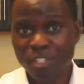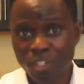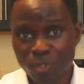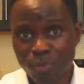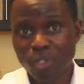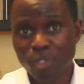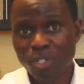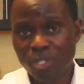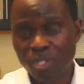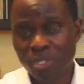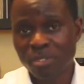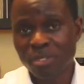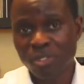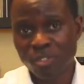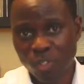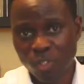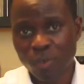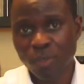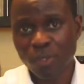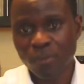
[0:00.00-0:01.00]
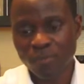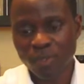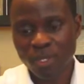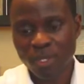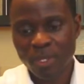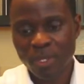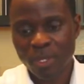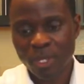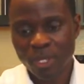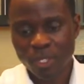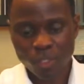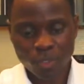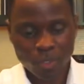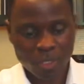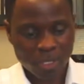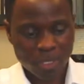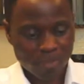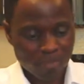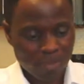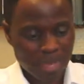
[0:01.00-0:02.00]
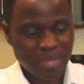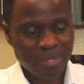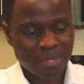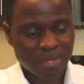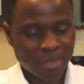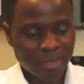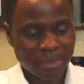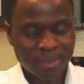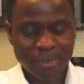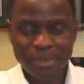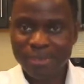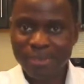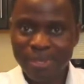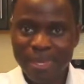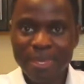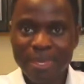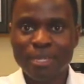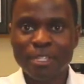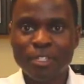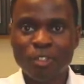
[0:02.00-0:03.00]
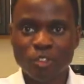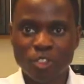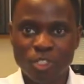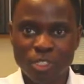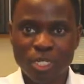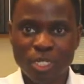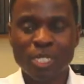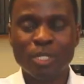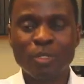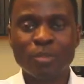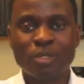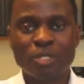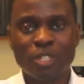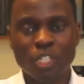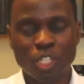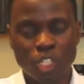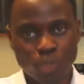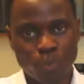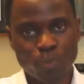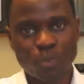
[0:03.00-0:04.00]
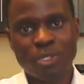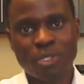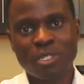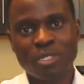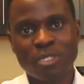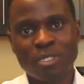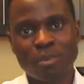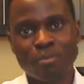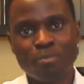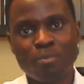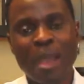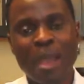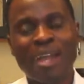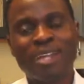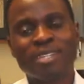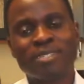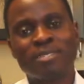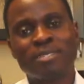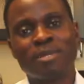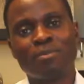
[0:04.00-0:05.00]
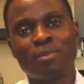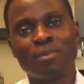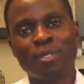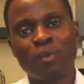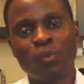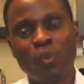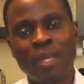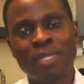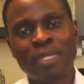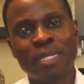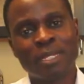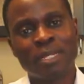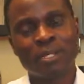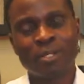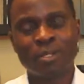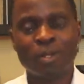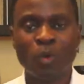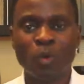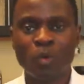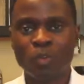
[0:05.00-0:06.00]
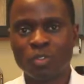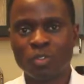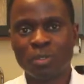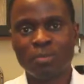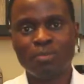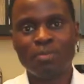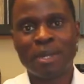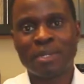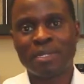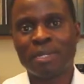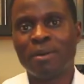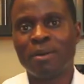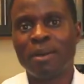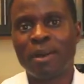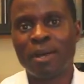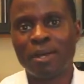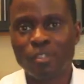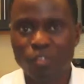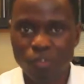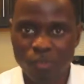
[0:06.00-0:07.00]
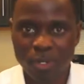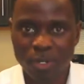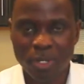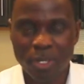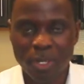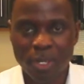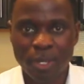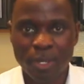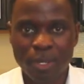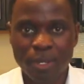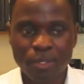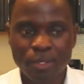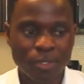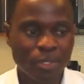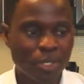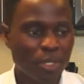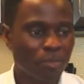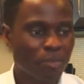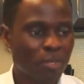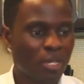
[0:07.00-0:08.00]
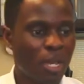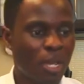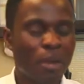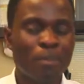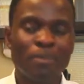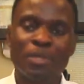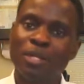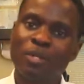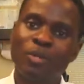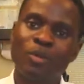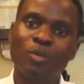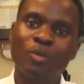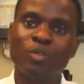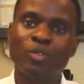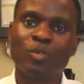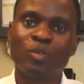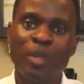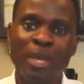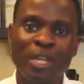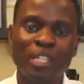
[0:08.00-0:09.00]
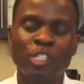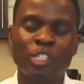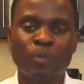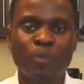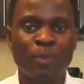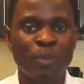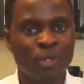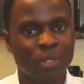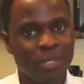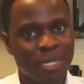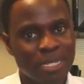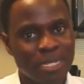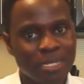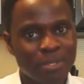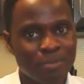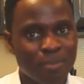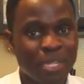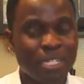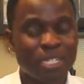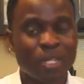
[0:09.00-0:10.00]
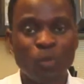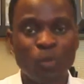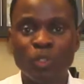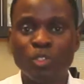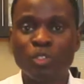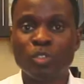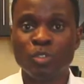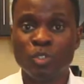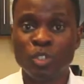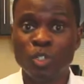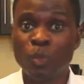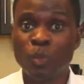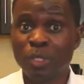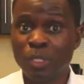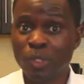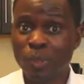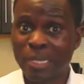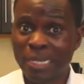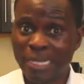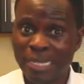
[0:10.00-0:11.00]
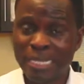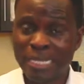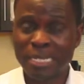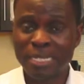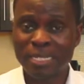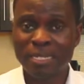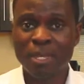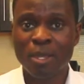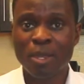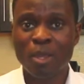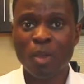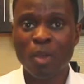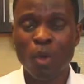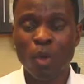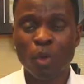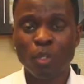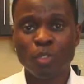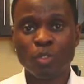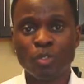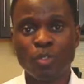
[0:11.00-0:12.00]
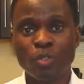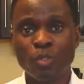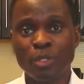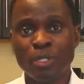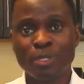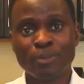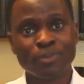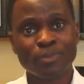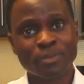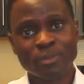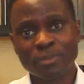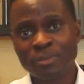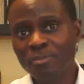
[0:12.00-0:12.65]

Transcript: communities are doing. You can basically take your skills and expertise and package them in a way that it can go to impact our country. You can become the go-to expert. Doesn't matter what you do, whether you're cleaning or you're doing